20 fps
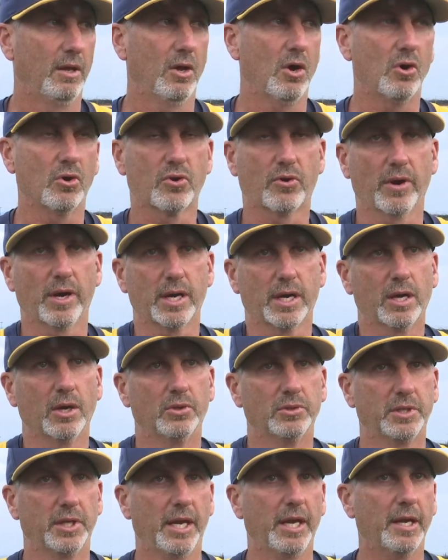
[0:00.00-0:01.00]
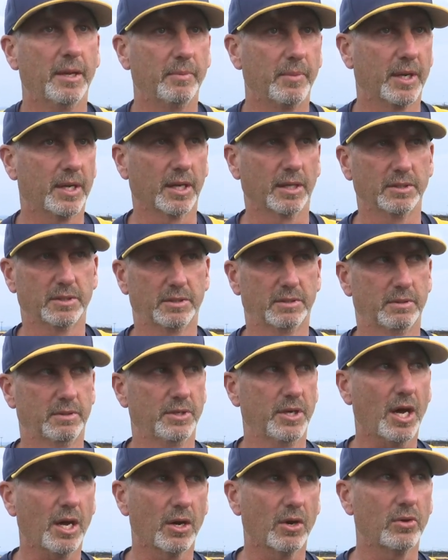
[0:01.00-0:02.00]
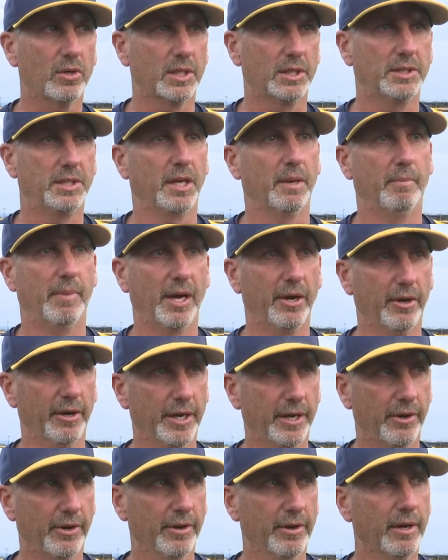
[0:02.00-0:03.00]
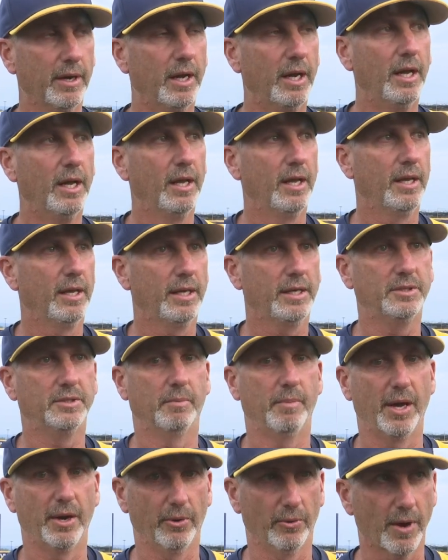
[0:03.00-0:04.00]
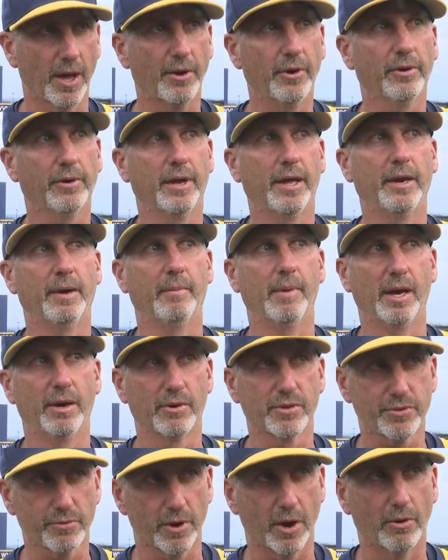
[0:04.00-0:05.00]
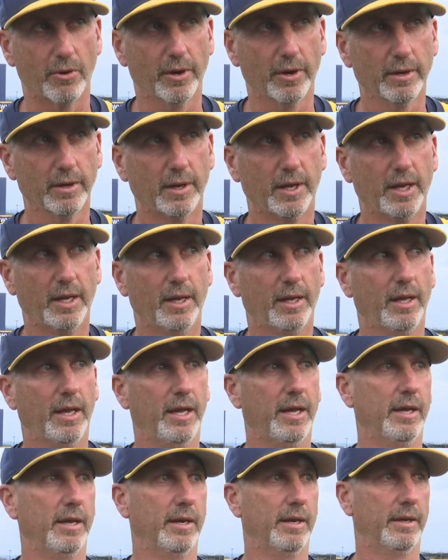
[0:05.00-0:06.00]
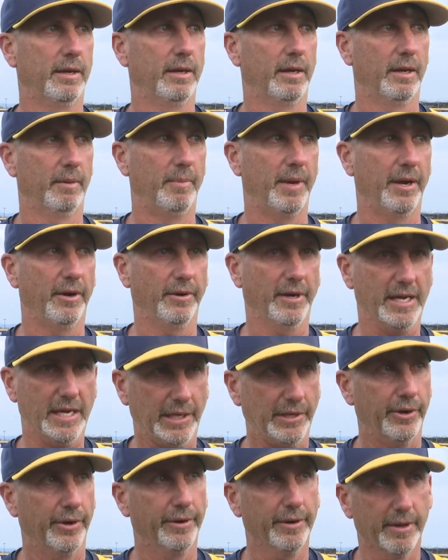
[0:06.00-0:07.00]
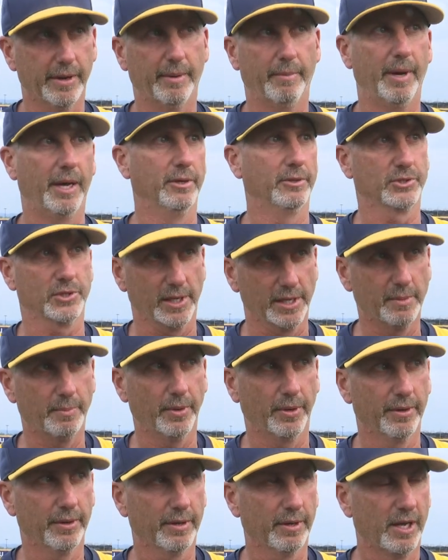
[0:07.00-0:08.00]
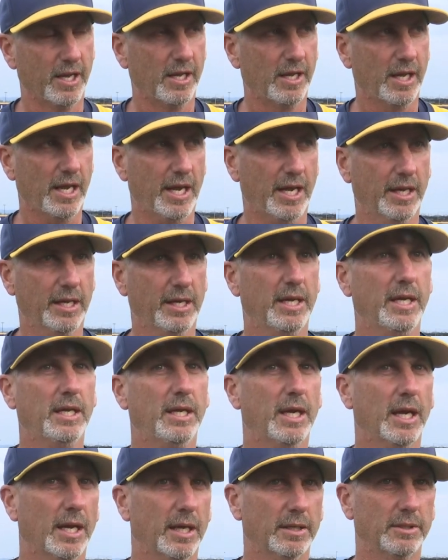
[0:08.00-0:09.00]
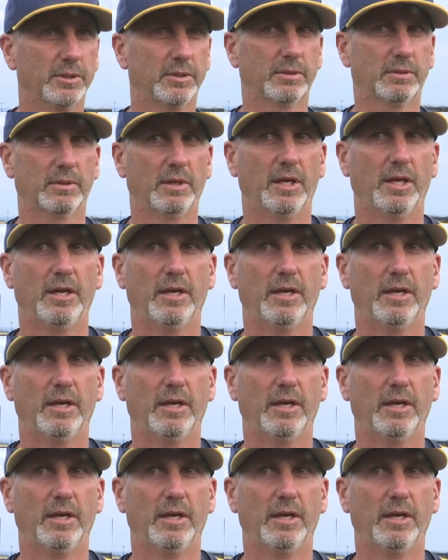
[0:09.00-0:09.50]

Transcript: all credit goes to him because not only is he a better hitter, he's a better runner and a better thrower and a better eater and a better sleeper. And he has